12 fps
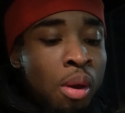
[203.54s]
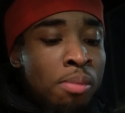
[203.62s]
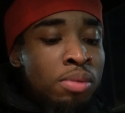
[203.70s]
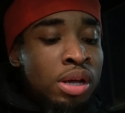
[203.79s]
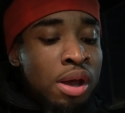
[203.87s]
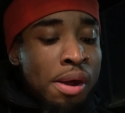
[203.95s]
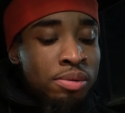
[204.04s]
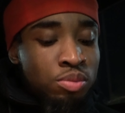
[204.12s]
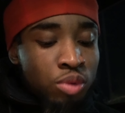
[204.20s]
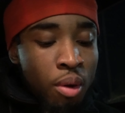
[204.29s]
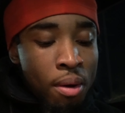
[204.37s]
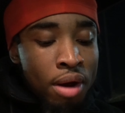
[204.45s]
But yeah,
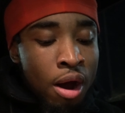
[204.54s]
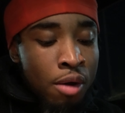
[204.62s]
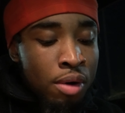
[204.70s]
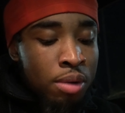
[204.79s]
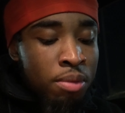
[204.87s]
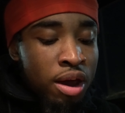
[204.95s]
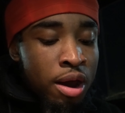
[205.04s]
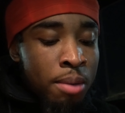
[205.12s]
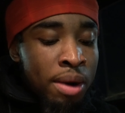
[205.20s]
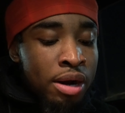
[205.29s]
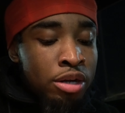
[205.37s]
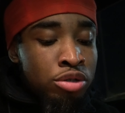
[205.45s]
I would recommend
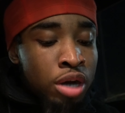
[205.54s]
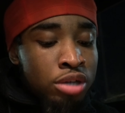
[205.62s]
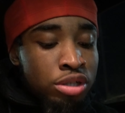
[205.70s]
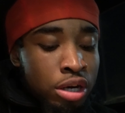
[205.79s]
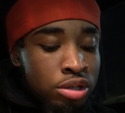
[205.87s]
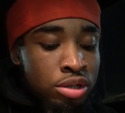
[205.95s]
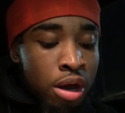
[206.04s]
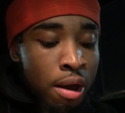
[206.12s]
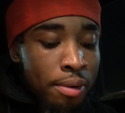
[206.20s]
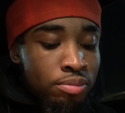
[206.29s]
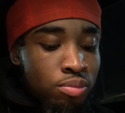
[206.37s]
everybody to try Shake Shack.